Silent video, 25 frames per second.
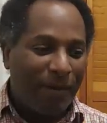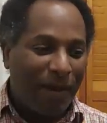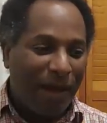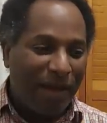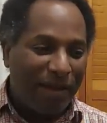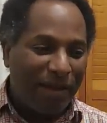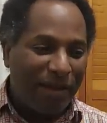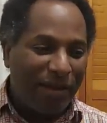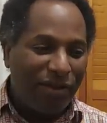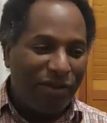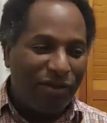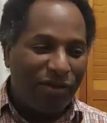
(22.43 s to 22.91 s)

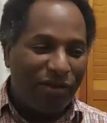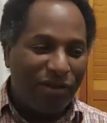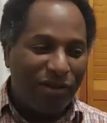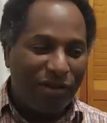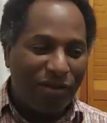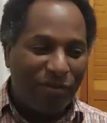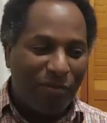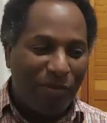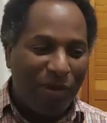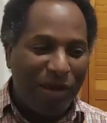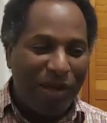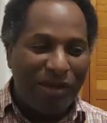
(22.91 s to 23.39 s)
I think you should
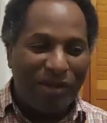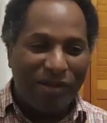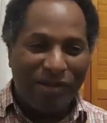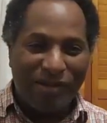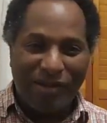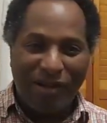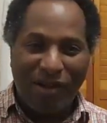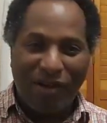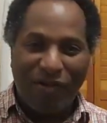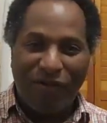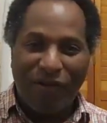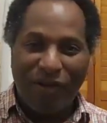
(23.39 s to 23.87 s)
just be
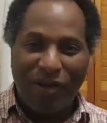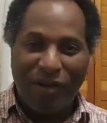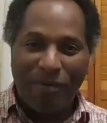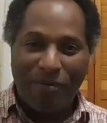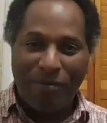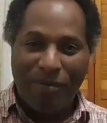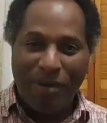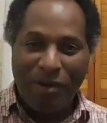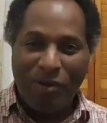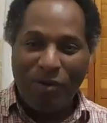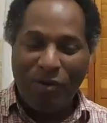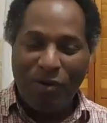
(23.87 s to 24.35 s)
yourself
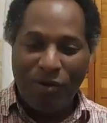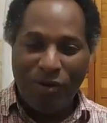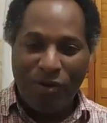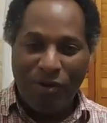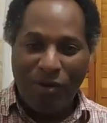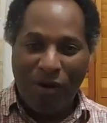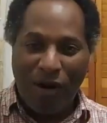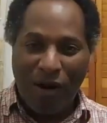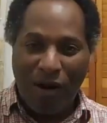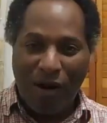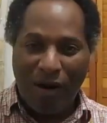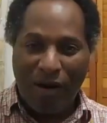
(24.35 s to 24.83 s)
and be who
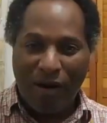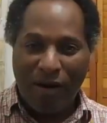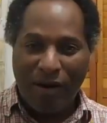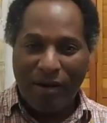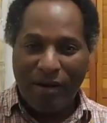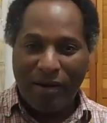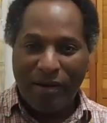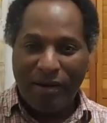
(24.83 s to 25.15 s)
you are.